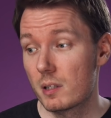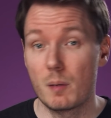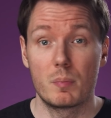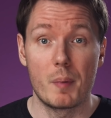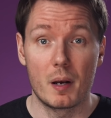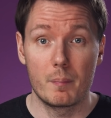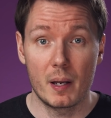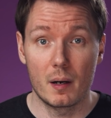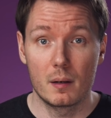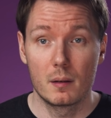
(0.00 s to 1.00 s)
to implement it
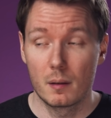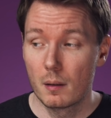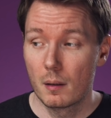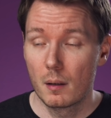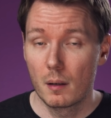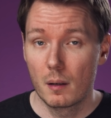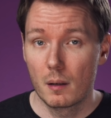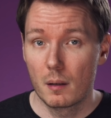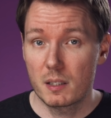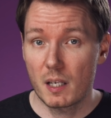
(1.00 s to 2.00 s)
better.
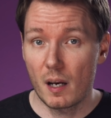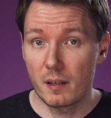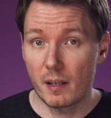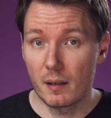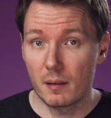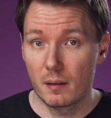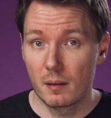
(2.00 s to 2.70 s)
Let's get undone.